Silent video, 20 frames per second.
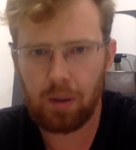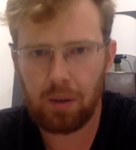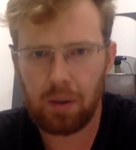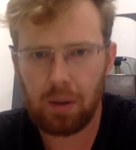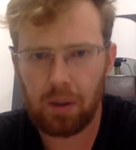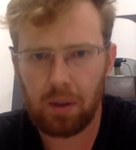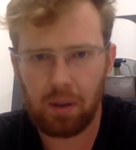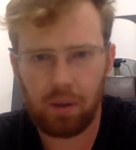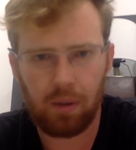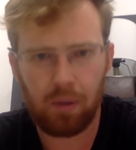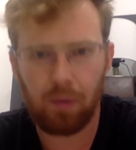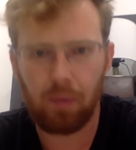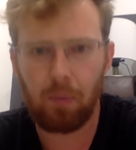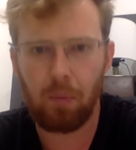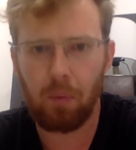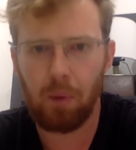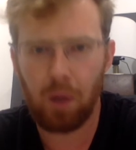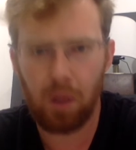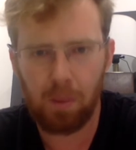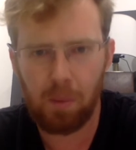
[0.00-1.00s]
It's
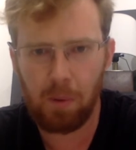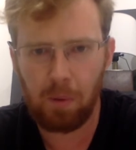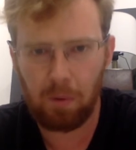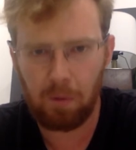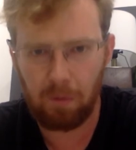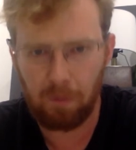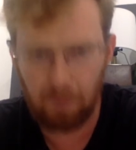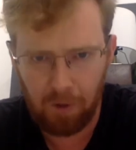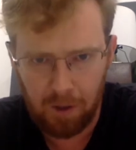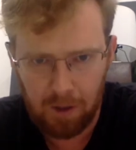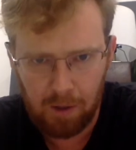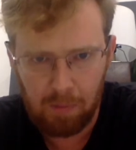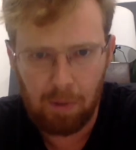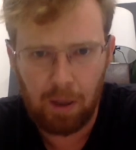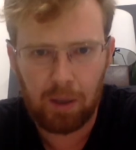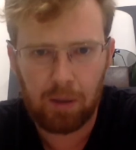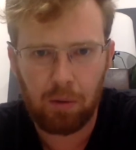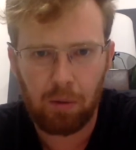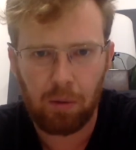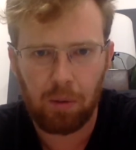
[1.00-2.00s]
one of the most
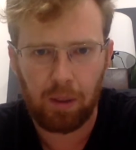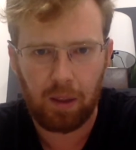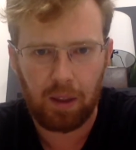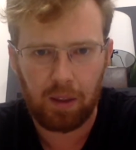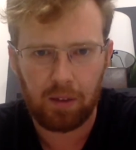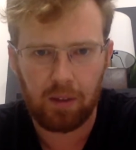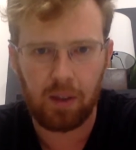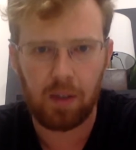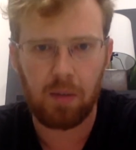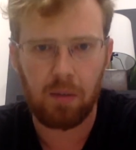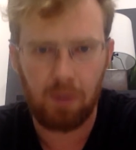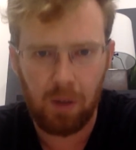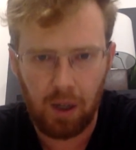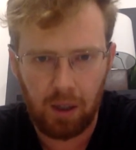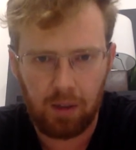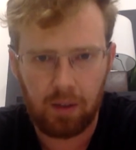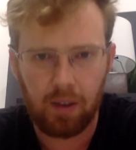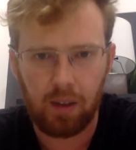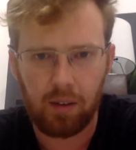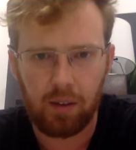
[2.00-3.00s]
fundamental things that
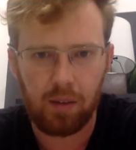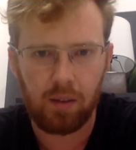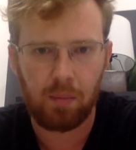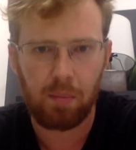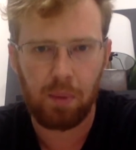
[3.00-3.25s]
unites us as